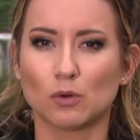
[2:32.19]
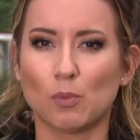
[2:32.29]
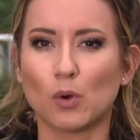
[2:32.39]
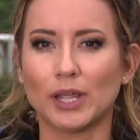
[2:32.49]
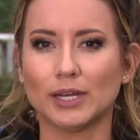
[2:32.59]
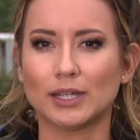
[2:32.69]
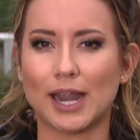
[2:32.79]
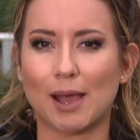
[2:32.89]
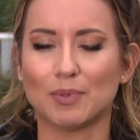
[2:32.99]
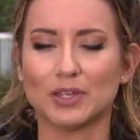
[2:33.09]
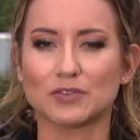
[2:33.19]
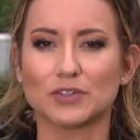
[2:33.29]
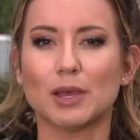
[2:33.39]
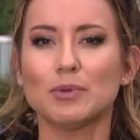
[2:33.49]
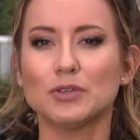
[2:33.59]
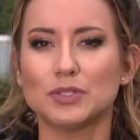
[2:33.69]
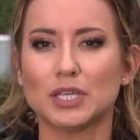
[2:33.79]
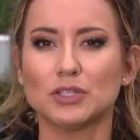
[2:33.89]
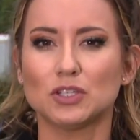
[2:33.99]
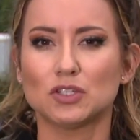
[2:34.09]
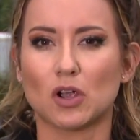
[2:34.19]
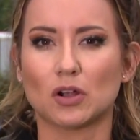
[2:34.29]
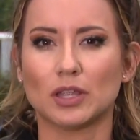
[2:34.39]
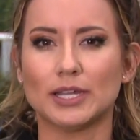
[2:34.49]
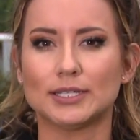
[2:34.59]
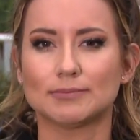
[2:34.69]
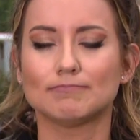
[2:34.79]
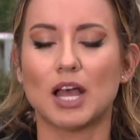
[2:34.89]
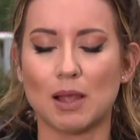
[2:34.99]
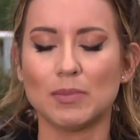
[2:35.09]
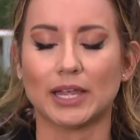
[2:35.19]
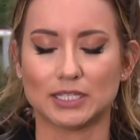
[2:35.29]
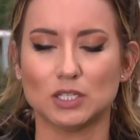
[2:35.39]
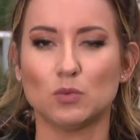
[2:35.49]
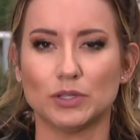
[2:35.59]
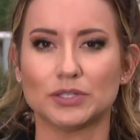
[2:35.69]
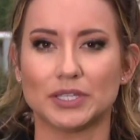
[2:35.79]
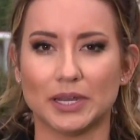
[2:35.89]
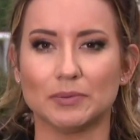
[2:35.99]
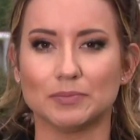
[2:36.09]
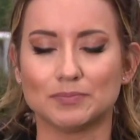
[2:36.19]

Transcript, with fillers: Reporting in Kannapolis for WCNC Charlotte, I'm Lexi Wilson.